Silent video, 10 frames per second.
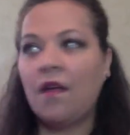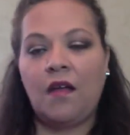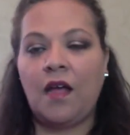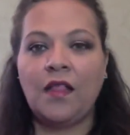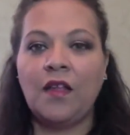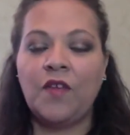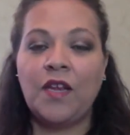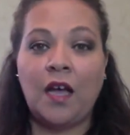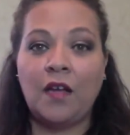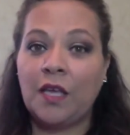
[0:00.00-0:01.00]
I love it.
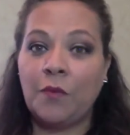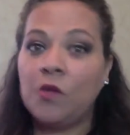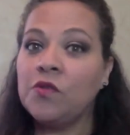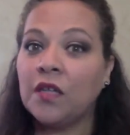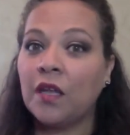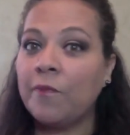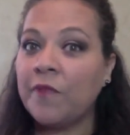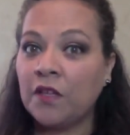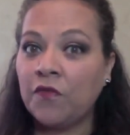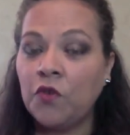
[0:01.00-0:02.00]
I'll keep using them
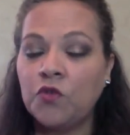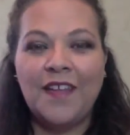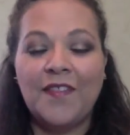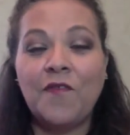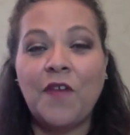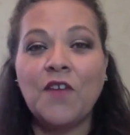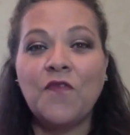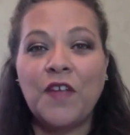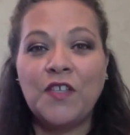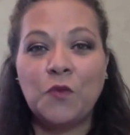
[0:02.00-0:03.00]
in the future. They've got a
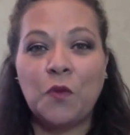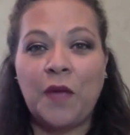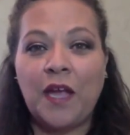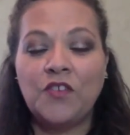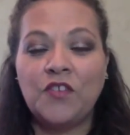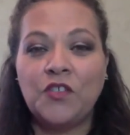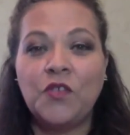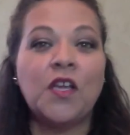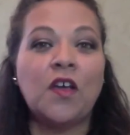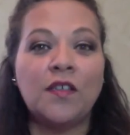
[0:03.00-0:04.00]
Facebook page that you
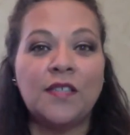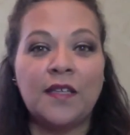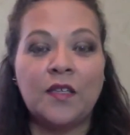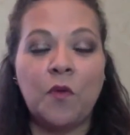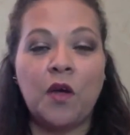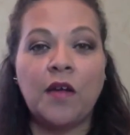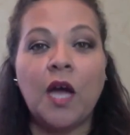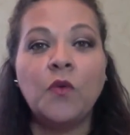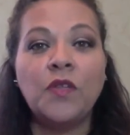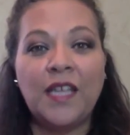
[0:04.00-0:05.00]
can contact them on. I
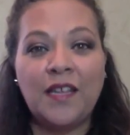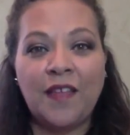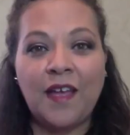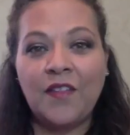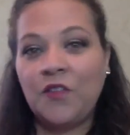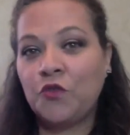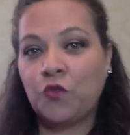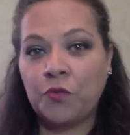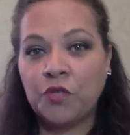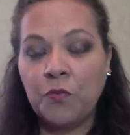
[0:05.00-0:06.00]
will link that in the
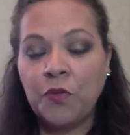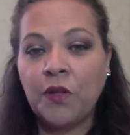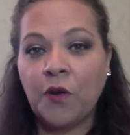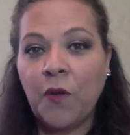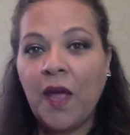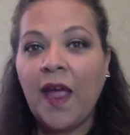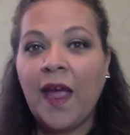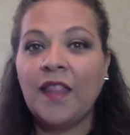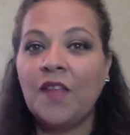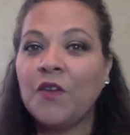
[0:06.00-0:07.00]
description below.
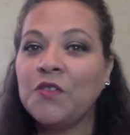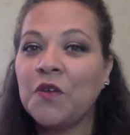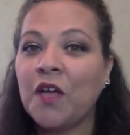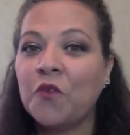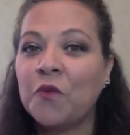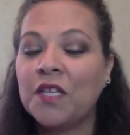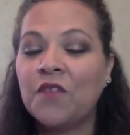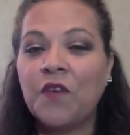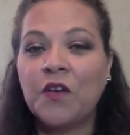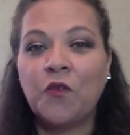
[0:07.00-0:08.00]
And they've also got a really
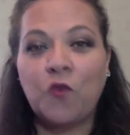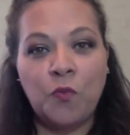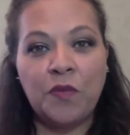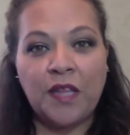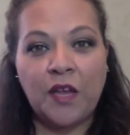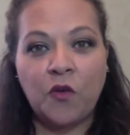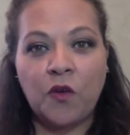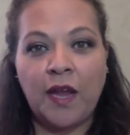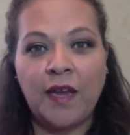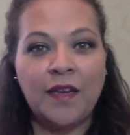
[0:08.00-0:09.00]
fun group that they
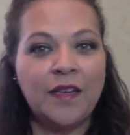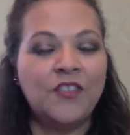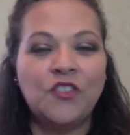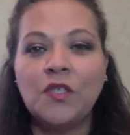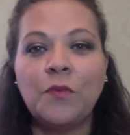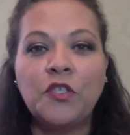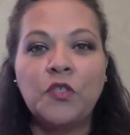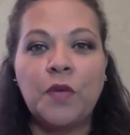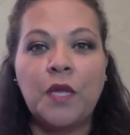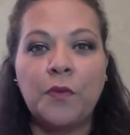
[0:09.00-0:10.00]
created, and it's just a bunch
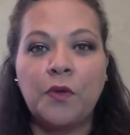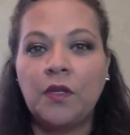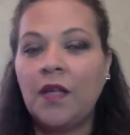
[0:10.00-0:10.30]
of people